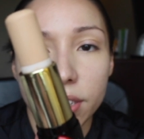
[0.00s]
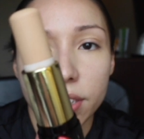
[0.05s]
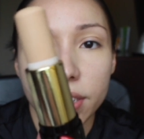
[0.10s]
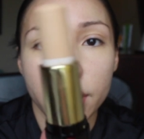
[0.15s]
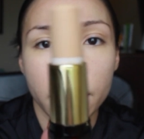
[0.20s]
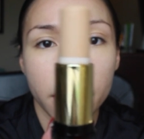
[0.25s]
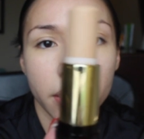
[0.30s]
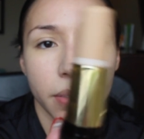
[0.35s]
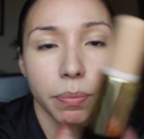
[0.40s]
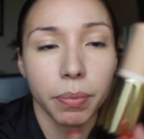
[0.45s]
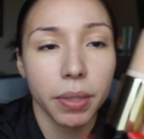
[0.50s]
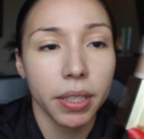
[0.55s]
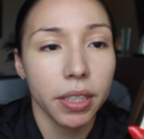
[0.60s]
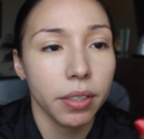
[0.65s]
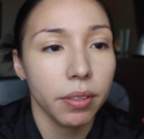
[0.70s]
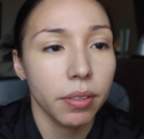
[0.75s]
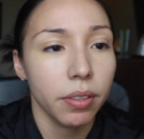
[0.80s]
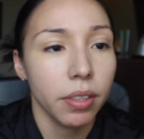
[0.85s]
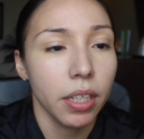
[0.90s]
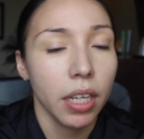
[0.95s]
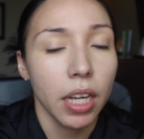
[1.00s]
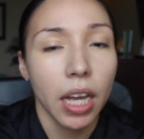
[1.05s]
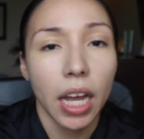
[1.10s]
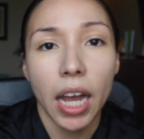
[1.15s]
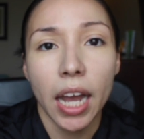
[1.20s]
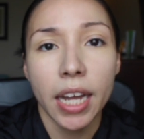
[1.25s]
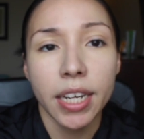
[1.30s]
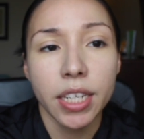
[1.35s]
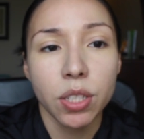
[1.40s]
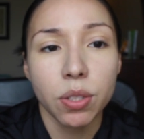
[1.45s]
stick. But
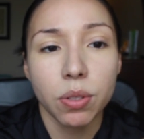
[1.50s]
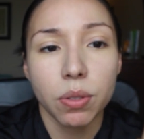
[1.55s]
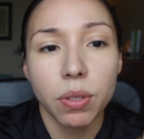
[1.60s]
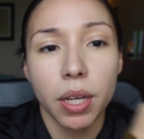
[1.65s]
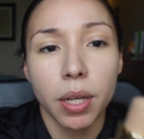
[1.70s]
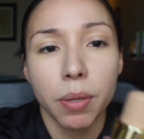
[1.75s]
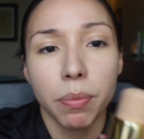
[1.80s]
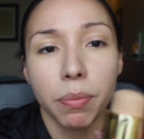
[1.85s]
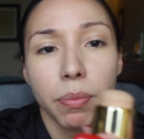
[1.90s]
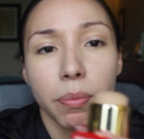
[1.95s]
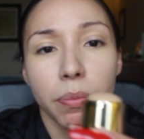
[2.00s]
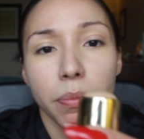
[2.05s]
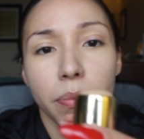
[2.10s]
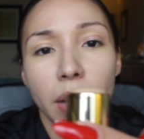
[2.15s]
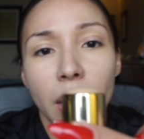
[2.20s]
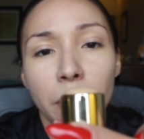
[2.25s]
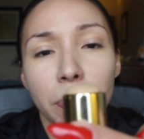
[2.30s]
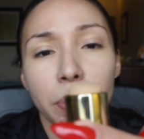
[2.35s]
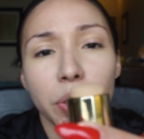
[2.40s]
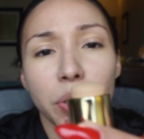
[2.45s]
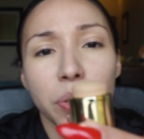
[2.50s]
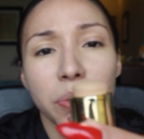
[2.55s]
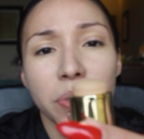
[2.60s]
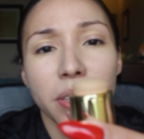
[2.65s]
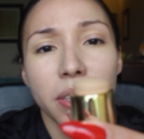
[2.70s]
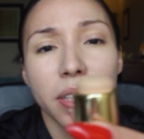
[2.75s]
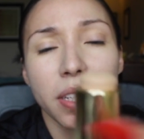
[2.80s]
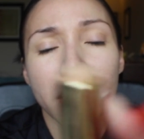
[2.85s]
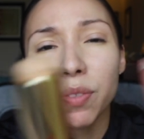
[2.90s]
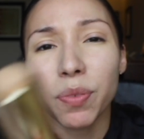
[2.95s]
I just I've been
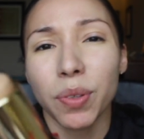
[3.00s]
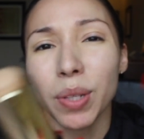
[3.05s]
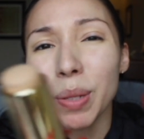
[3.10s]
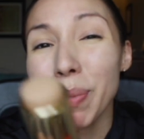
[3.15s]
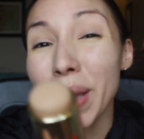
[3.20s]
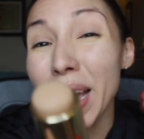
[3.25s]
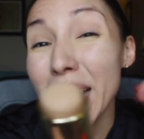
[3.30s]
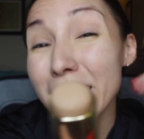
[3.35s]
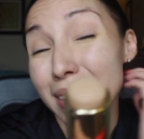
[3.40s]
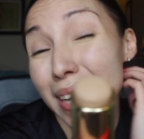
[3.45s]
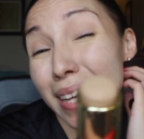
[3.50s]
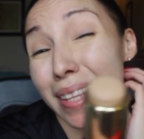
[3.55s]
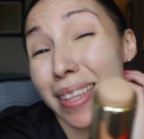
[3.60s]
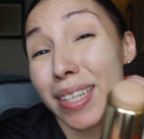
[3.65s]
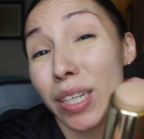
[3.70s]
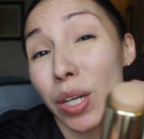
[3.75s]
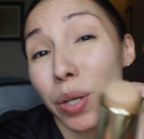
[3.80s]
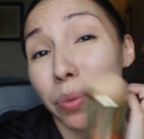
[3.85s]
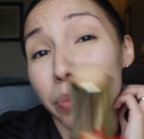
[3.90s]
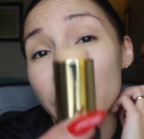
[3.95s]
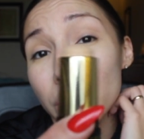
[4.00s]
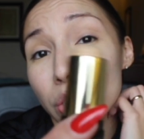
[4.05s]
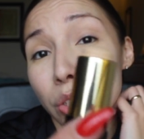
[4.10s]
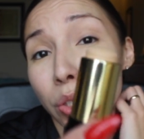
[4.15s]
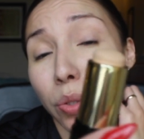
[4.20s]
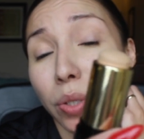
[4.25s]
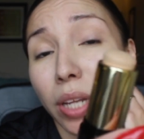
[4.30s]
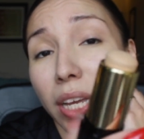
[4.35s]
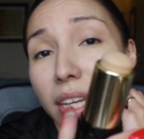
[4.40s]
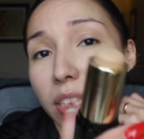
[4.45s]
using this for the past, I think, only
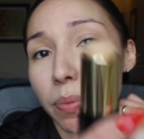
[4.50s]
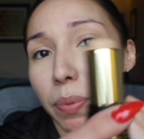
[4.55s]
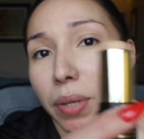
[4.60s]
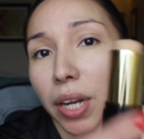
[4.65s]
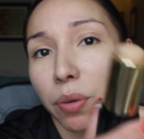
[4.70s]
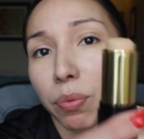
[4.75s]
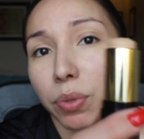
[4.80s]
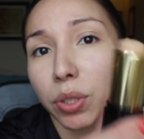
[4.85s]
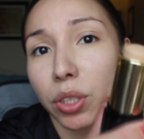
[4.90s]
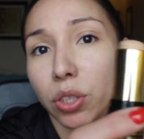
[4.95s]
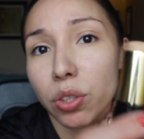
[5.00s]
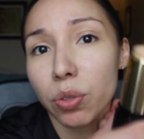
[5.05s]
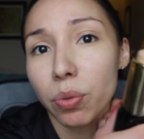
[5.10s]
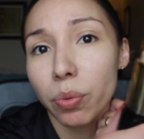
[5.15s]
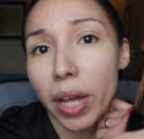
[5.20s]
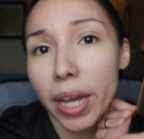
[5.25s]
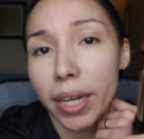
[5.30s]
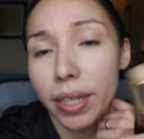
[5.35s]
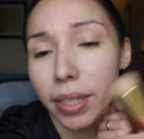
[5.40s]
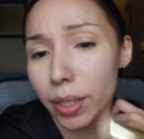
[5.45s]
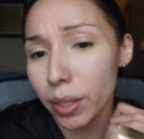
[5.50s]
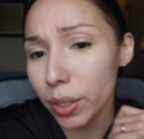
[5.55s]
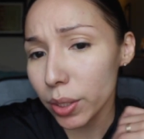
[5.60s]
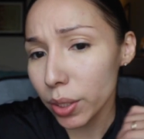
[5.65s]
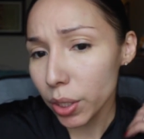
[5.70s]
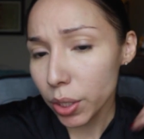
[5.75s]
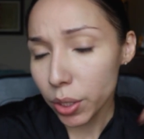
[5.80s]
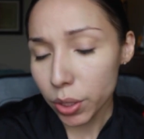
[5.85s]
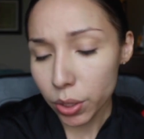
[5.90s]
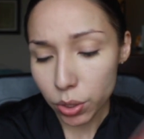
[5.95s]
2 days, but I really do like it.
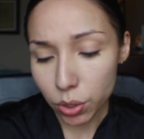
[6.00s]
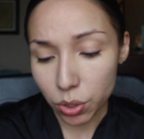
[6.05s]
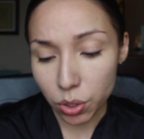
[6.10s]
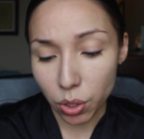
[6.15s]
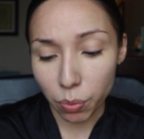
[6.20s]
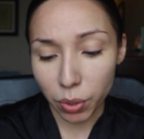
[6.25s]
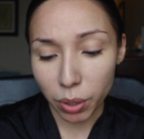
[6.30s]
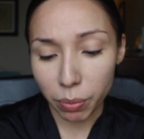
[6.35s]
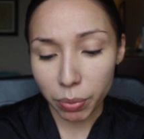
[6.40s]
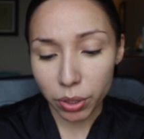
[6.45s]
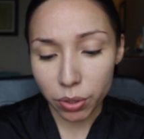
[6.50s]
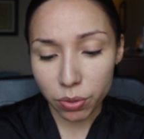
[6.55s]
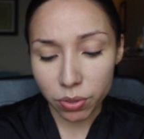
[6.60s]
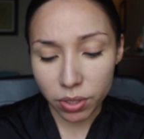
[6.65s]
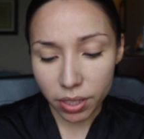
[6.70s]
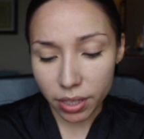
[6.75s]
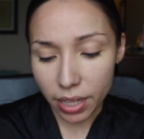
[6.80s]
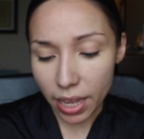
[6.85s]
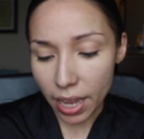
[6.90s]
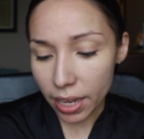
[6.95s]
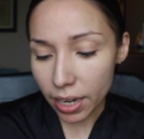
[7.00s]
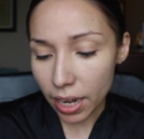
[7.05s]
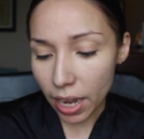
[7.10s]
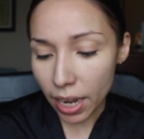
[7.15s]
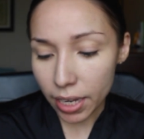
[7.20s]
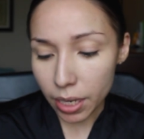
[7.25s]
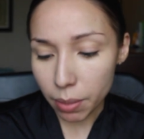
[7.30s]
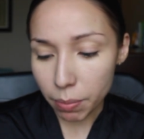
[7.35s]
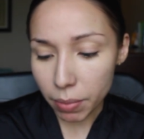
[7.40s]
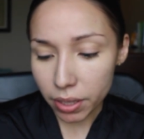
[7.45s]
So I'm going to be using that.
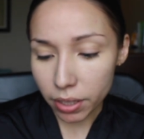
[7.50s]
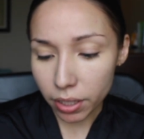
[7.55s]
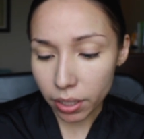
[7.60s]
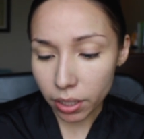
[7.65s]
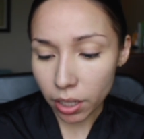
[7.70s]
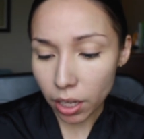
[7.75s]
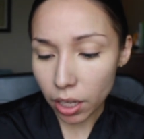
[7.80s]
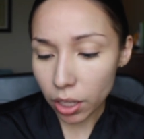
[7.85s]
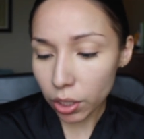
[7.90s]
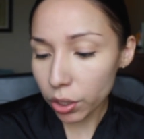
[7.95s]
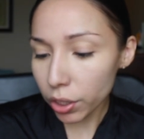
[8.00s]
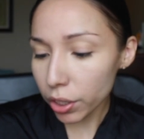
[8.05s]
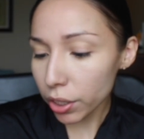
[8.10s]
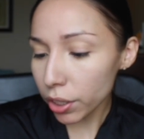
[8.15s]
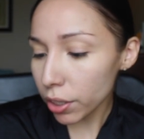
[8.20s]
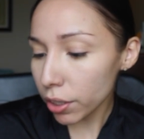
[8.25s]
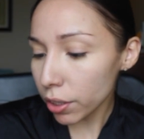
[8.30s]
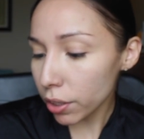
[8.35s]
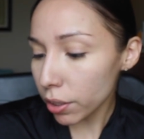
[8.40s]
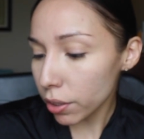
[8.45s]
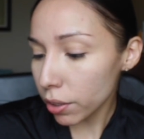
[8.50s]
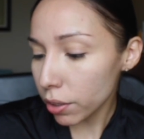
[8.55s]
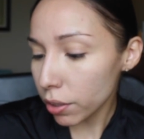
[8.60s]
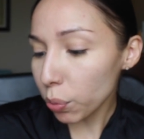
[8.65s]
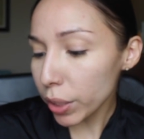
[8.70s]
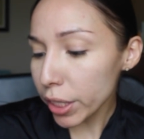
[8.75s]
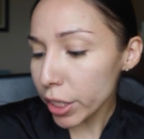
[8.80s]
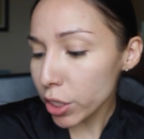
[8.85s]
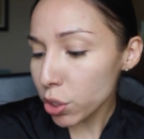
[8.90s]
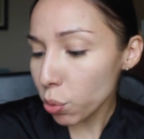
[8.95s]
I am in the color
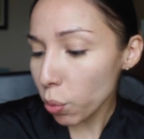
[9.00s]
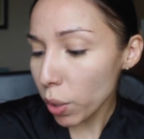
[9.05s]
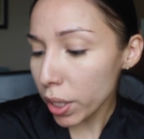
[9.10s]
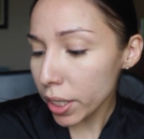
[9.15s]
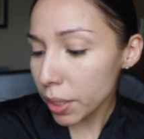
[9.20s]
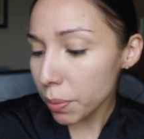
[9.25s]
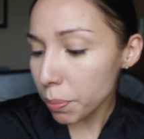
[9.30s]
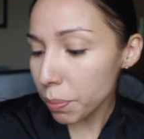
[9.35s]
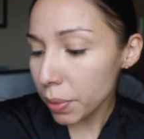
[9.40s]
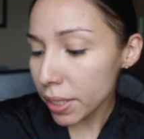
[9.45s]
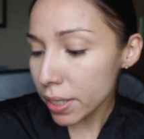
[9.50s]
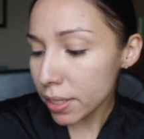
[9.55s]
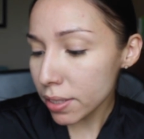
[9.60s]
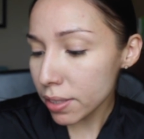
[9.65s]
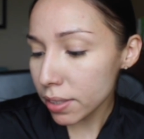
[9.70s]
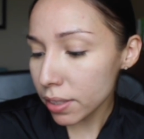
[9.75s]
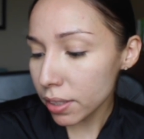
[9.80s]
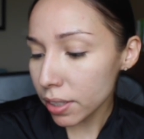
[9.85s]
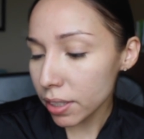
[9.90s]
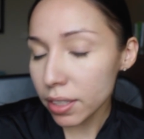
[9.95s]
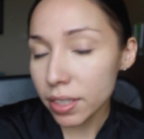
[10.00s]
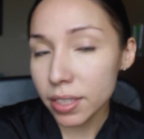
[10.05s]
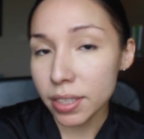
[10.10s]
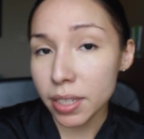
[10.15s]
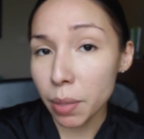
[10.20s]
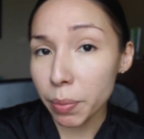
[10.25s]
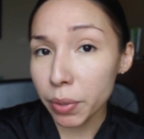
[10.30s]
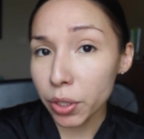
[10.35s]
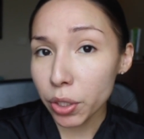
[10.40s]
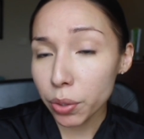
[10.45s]
320 Bisque
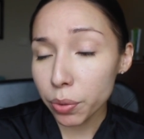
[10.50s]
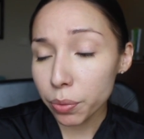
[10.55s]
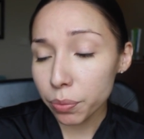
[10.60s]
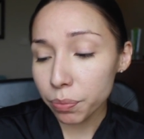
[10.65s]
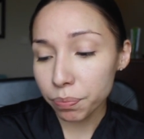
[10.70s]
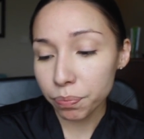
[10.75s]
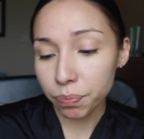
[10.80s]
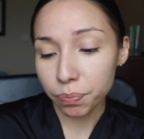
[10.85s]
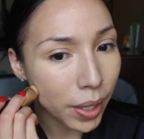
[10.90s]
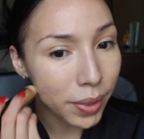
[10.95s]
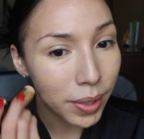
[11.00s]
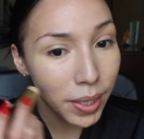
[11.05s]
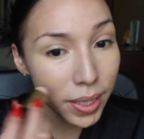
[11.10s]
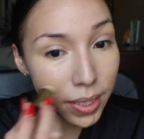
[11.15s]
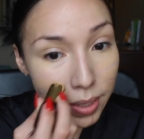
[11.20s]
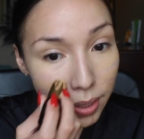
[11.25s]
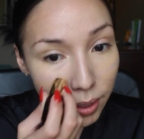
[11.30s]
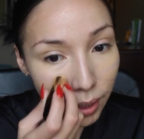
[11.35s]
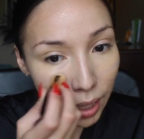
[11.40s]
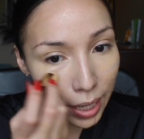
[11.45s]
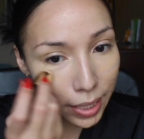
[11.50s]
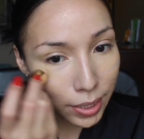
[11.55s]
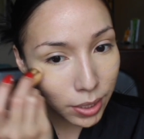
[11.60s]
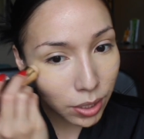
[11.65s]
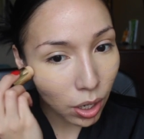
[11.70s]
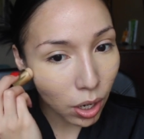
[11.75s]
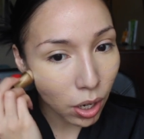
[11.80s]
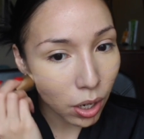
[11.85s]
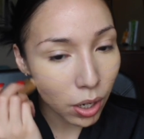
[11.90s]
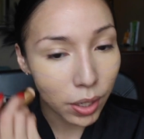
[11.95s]
W, and this glides
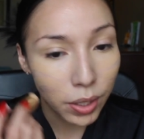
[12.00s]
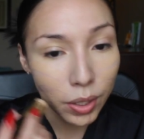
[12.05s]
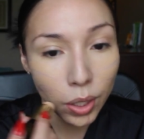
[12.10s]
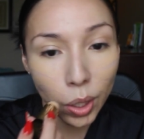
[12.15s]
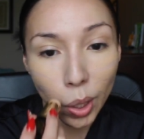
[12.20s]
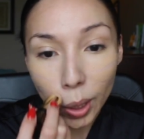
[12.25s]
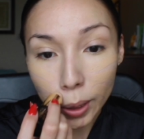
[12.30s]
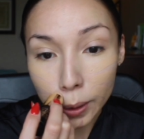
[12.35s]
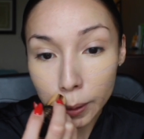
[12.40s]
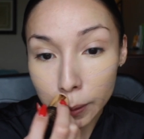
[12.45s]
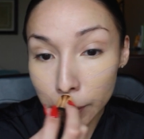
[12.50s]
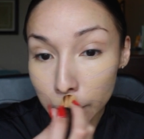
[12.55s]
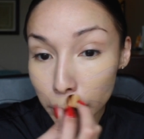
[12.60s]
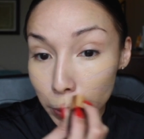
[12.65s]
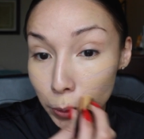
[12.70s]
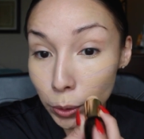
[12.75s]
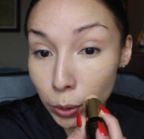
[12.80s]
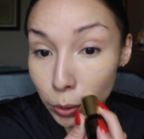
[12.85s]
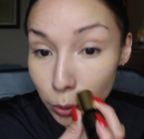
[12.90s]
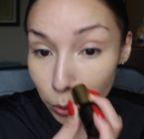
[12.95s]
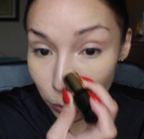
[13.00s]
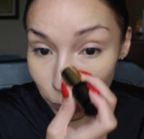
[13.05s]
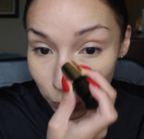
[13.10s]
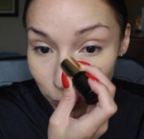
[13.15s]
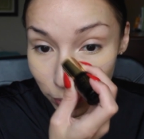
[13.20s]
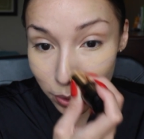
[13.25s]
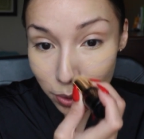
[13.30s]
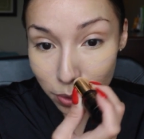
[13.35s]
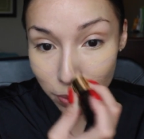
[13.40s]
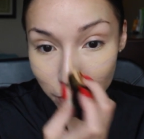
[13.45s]
on
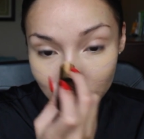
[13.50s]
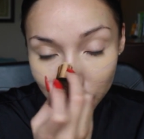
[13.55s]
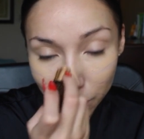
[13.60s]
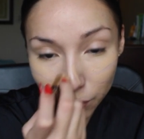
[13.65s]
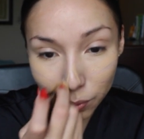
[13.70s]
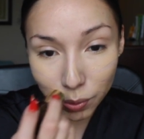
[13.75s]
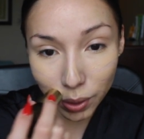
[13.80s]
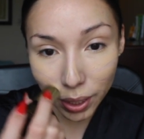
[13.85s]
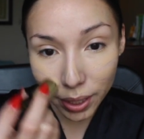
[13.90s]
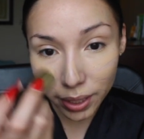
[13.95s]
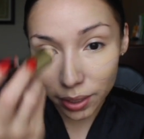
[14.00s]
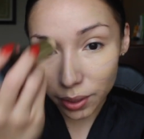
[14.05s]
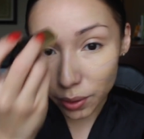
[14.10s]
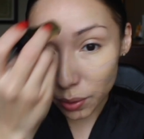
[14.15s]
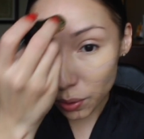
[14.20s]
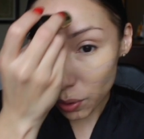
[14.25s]
super smooth, like